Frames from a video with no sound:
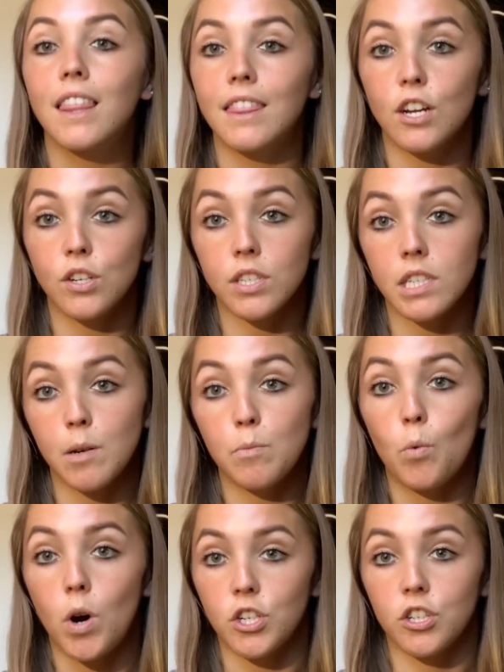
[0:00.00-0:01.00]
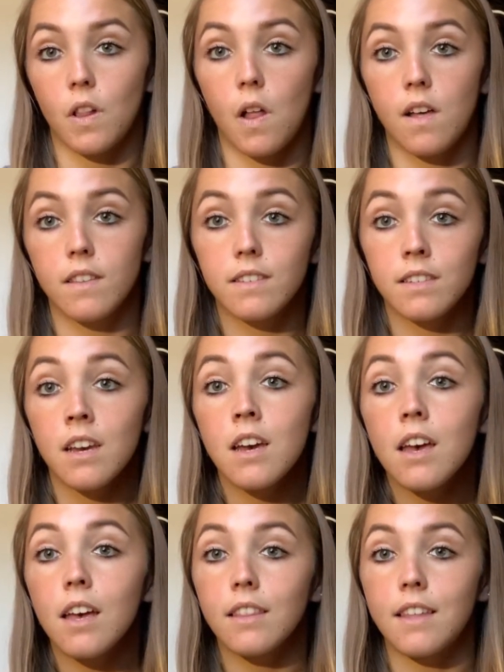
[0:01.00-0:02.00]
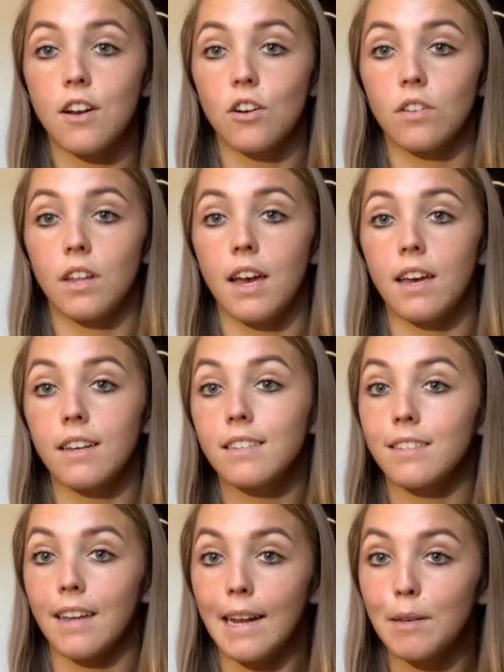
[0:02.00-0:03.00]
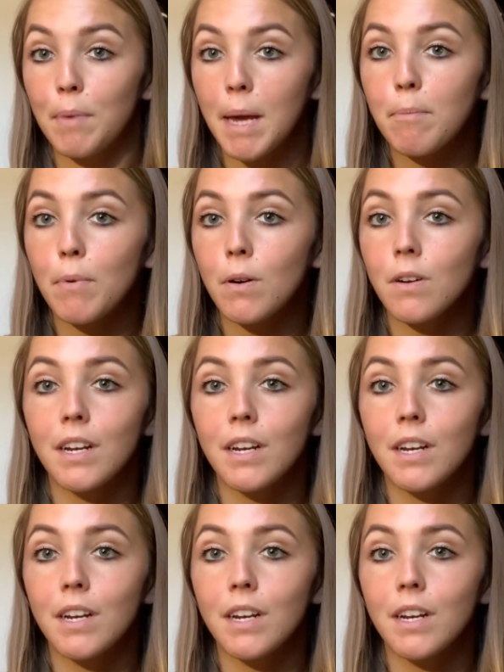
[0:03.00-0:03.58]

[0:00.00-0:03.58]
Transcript: There's some washcloths that are like sandpaper,